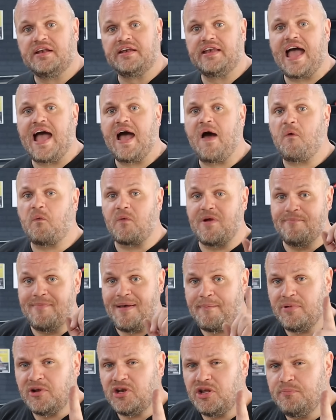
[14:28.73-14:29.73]
Now,
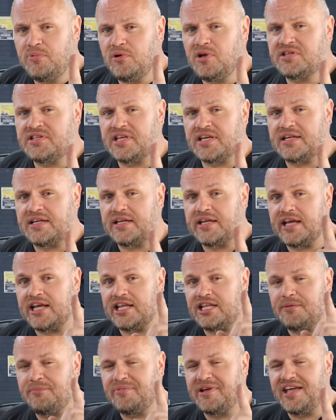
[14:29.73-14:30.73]
remember the bulletin
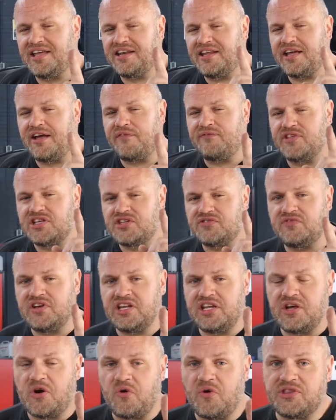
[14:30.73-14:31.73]
in the beginning of this
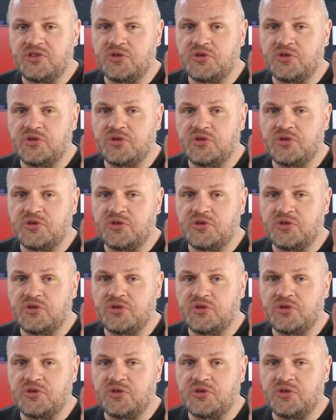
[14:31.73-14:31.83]
video?